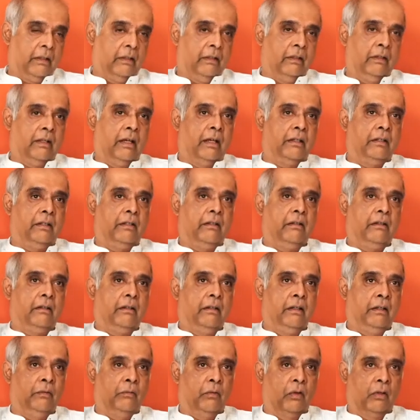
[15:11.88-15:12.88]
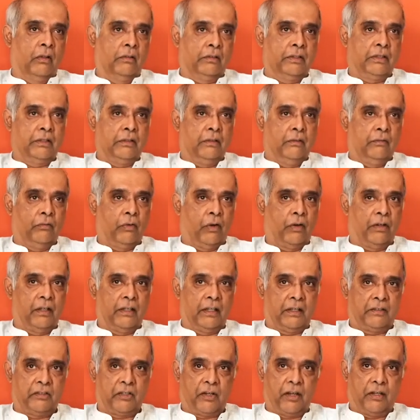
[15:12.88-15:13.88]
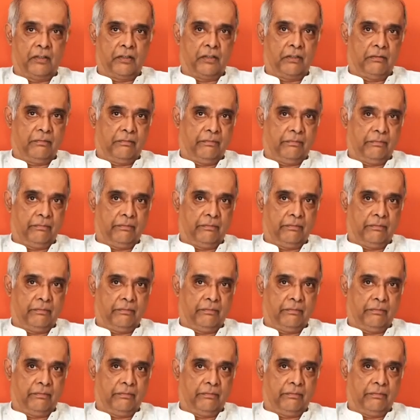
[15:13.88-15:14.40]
And that involves foreign exchange.